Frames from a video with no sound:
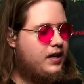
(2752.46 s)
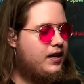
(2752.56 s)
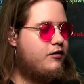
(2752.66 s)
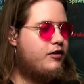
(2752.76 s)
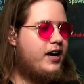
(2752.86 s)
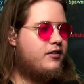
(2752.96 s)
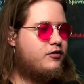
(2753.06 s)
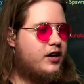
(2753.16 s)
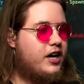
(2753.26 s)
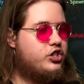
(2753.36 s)
if I had
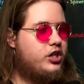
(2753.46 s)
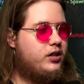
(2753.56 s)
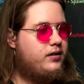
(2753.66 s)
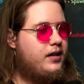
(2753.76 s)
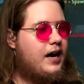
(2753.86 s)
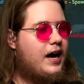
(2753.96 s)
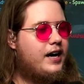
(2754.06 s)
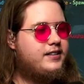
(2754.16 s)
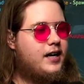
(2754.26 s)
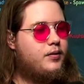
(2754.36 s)
flash here, I
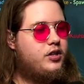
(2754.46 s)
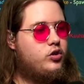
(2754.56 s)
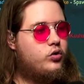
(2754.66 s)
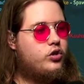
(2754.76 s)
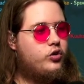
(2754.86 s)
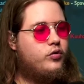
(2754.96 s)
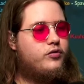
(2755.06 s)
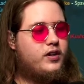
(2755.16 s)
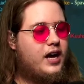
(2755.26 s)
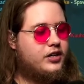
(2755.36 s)
WQ
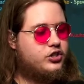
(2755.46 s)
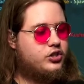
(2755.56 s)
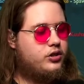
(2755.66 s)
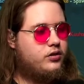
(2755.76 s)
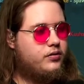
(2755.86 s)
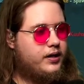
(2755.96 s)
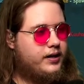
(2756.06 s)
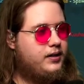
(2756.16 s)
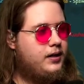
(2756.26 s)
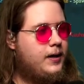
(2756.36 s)
flash,
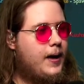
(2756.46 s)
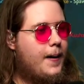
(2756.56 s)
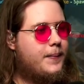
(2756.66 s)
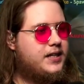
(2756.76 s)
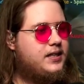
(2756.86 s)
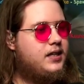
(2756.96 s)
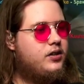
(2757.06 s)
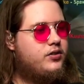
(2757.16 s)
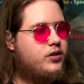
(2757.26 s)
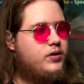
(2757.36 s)
right? But here,
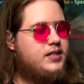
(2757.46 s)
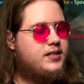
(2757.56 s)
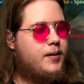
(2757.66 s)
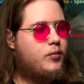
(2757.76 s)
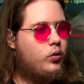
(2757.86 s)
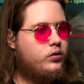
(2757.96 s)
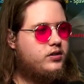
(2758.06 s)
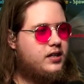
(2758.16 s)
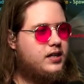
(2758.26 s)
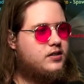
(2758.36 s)
the reason I'm
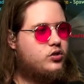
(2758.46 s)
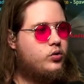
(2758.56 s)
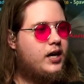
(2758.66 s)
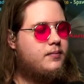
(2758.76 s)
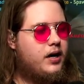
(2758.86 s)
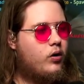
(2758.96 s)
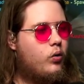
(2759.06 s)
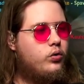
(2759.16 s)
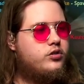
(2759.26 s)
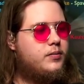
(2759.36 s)
ulting is to get my
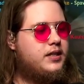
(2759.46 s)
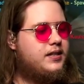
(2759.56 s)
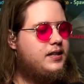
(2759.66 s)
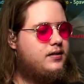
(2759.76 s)
ultimate hit